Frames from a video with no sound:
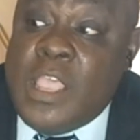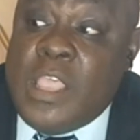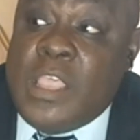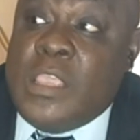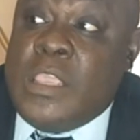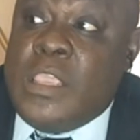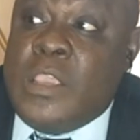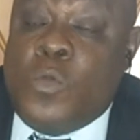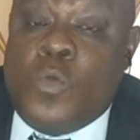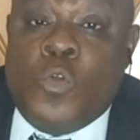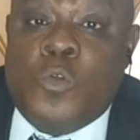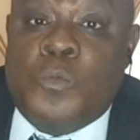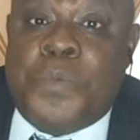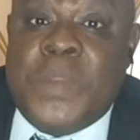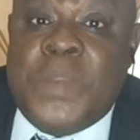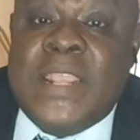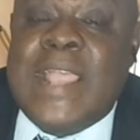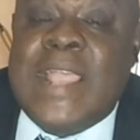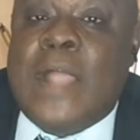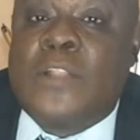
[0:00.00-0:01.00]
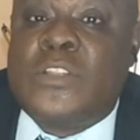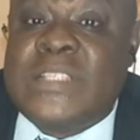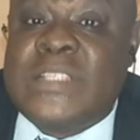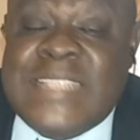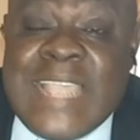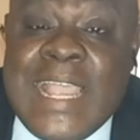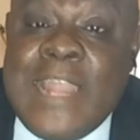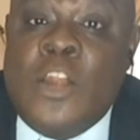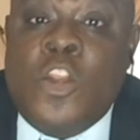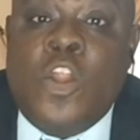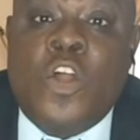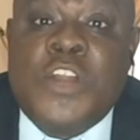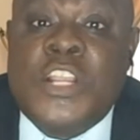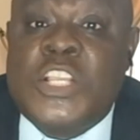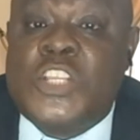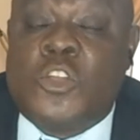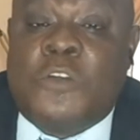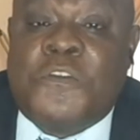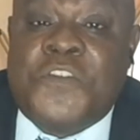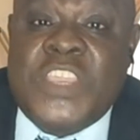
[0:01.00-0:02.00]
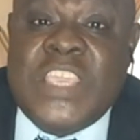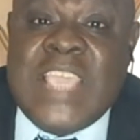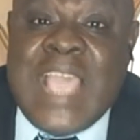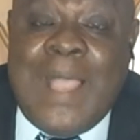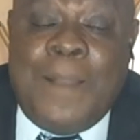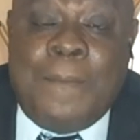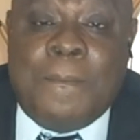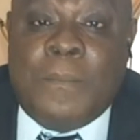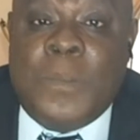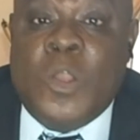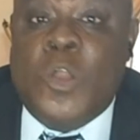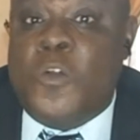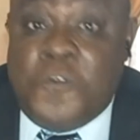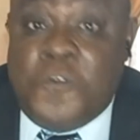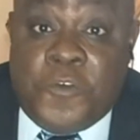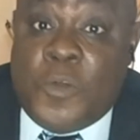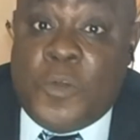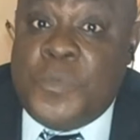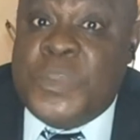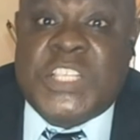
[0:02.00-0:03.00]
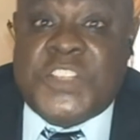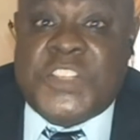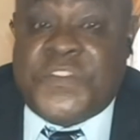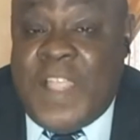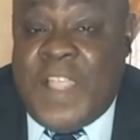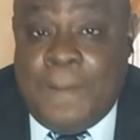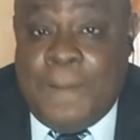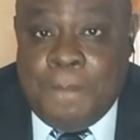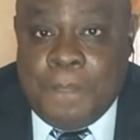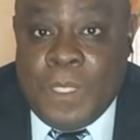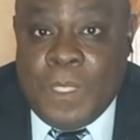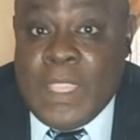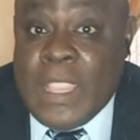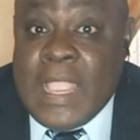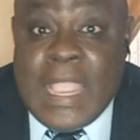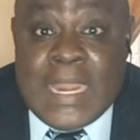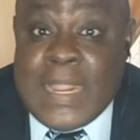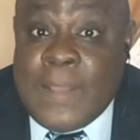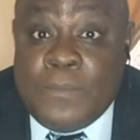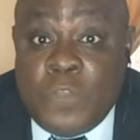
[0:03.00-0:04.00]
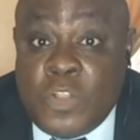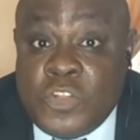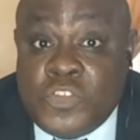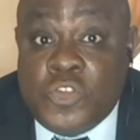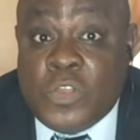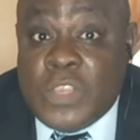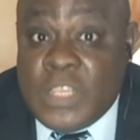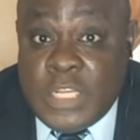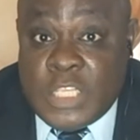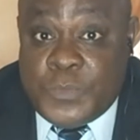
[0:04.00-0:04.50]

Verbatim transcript: he could bring out 10 lorries of yam from his farm. And I'm not joking, it's